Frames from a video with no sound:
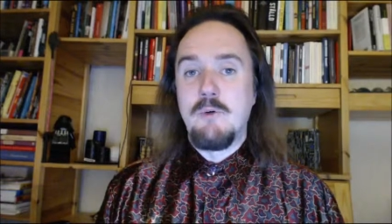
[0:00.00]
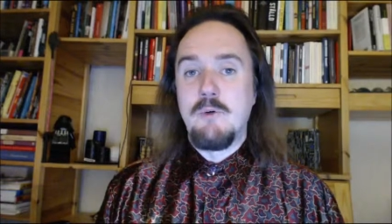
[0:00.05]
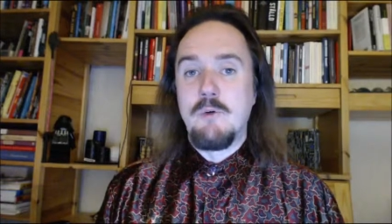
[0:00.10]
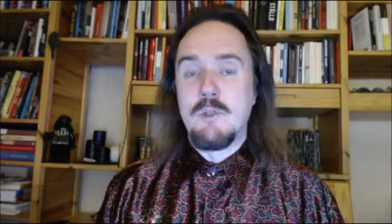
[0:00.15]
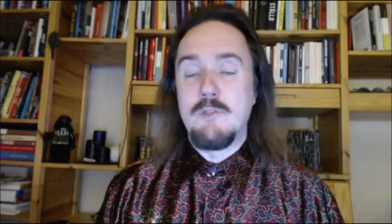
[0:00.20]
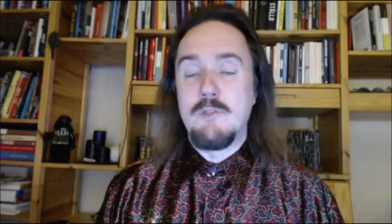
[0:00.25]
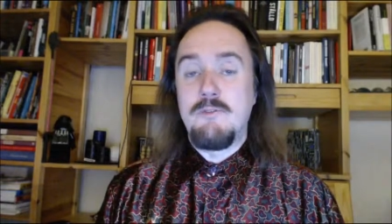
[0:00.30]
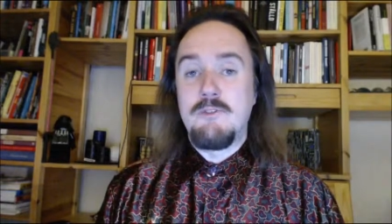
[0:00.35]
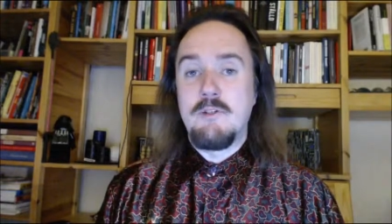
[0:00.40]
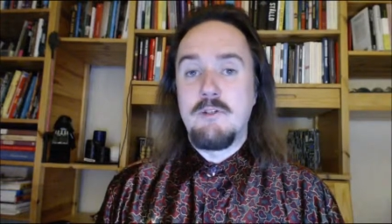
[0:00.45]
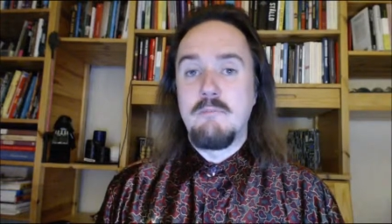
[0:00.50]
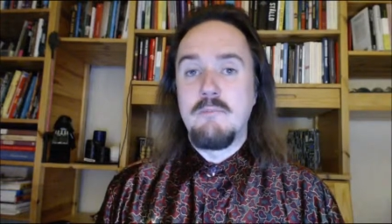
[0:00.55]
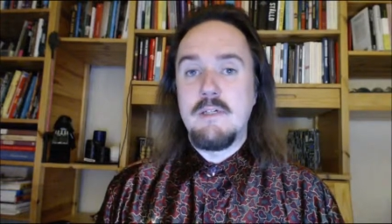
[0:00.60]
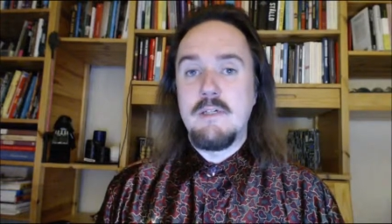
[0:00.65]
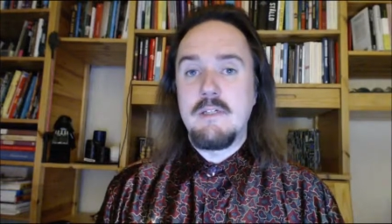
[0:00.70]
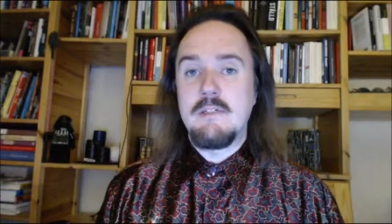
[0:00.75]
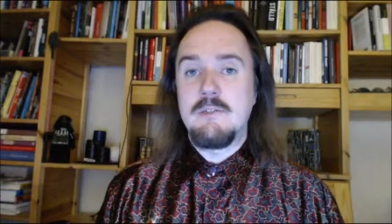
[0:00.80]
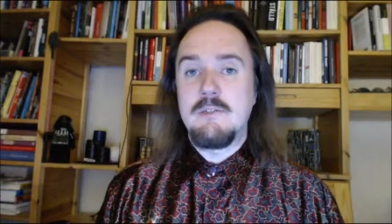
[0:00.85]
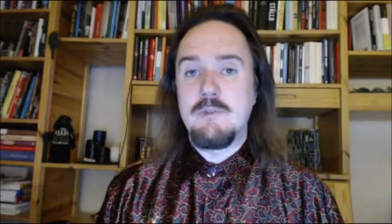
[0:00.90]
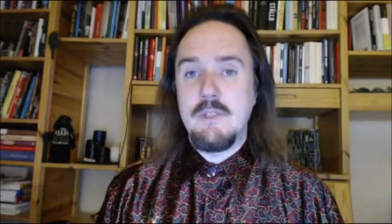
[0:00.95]
or
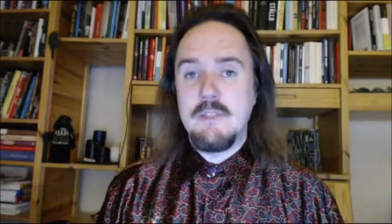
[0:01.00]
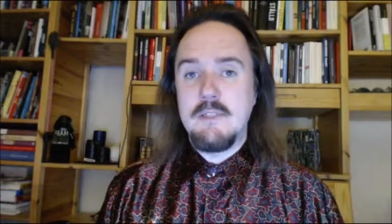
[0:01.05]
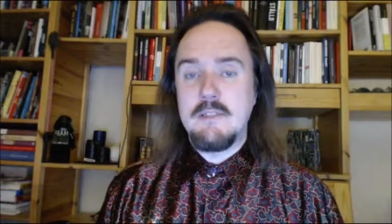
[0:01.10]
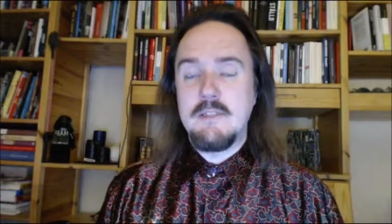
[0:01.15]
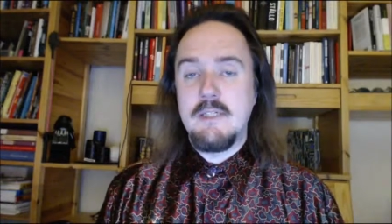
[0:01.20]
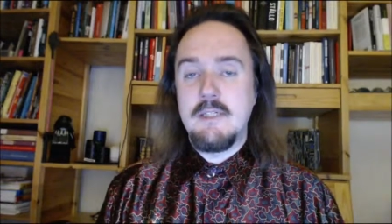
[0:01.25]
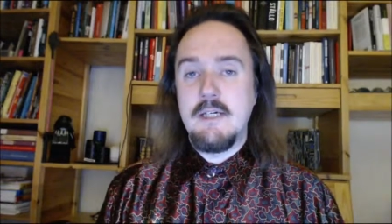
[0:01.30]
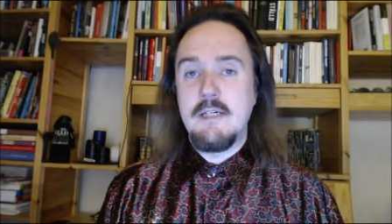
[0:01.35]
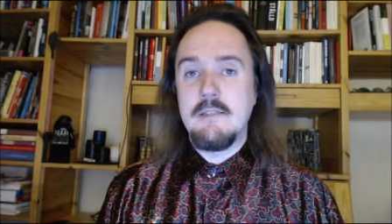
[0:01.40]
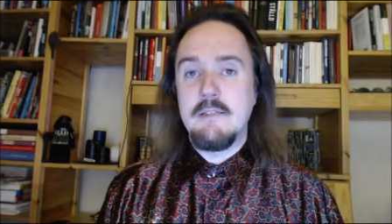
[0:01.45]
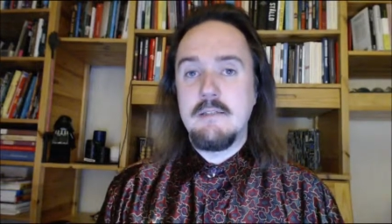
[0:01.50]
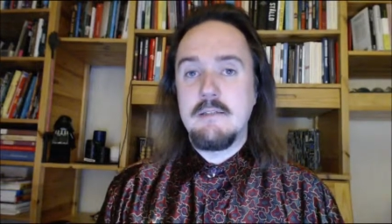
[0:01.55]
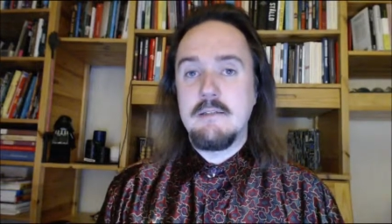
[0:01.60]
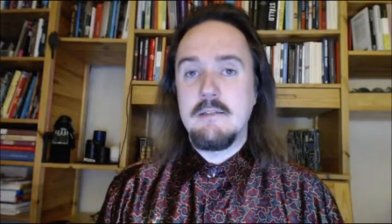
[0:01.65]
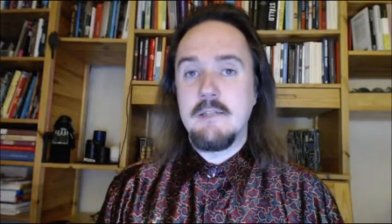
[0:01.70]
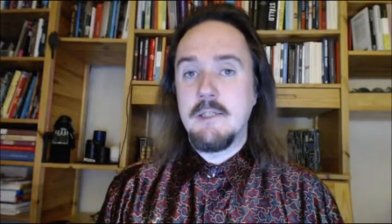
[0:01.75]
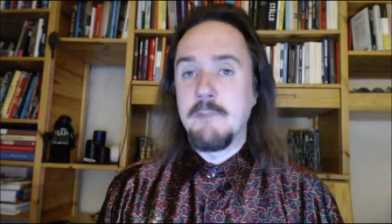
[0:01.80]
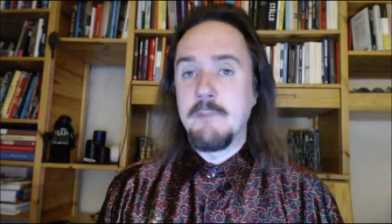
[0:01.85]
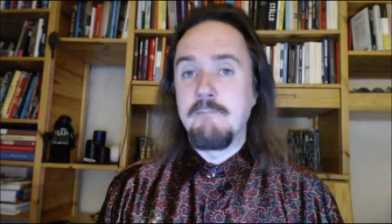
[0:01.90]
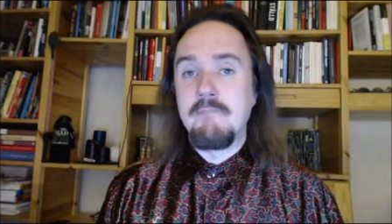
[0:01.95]
from
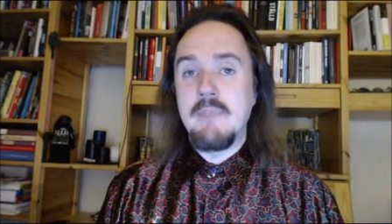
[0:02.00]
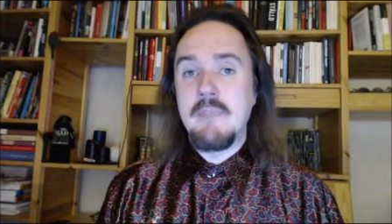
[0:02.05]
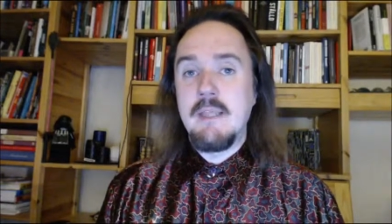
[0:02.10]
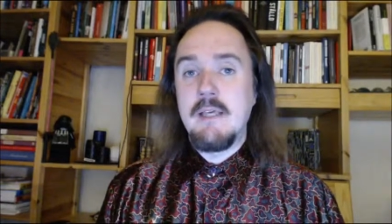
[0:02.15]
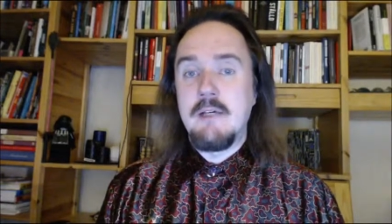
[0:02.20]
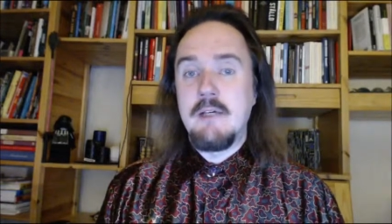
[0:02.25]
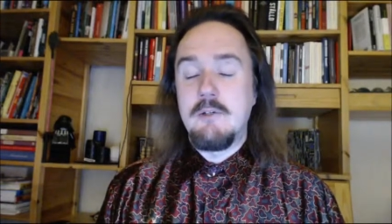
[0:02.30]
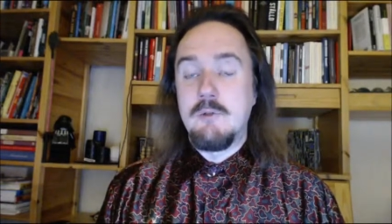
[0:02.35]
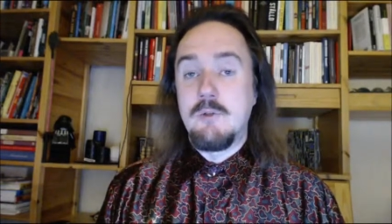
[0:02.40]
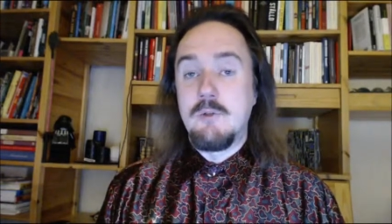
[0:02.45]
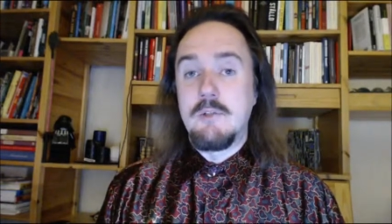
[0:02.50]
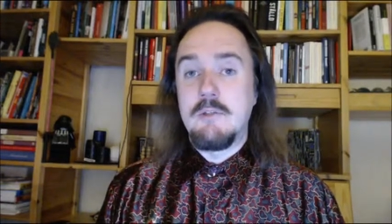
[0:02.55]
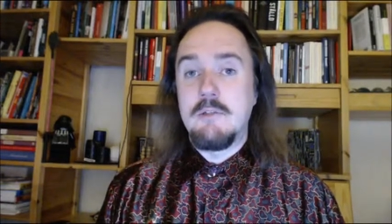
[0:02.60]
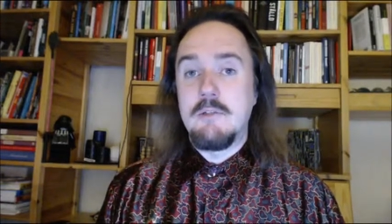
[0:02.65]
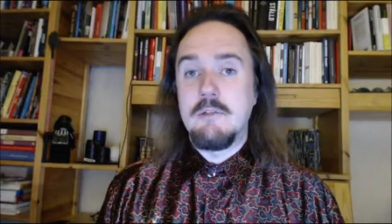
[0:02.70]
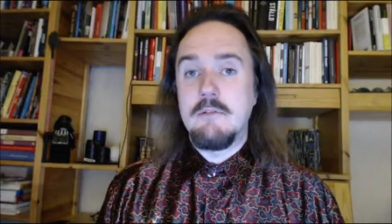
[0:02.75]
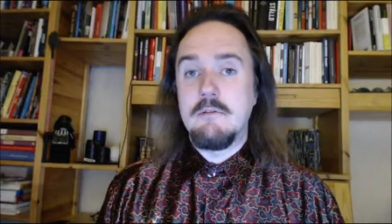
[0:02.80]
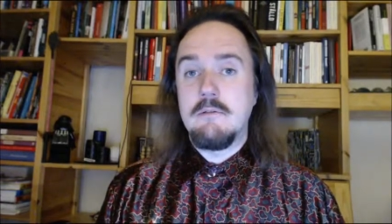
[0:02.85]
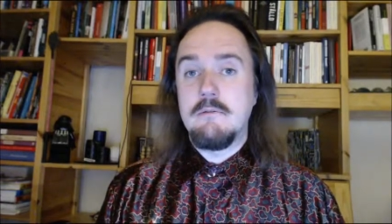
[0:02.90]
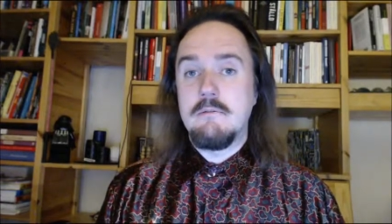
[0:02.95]
Christianity
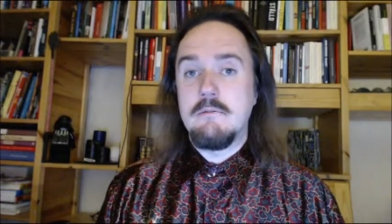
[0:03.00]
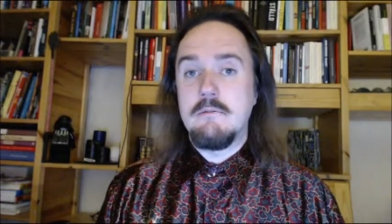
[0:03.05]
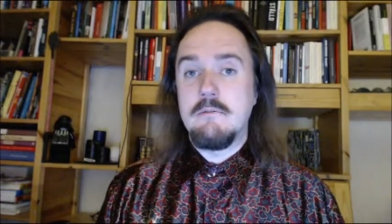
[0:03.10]
or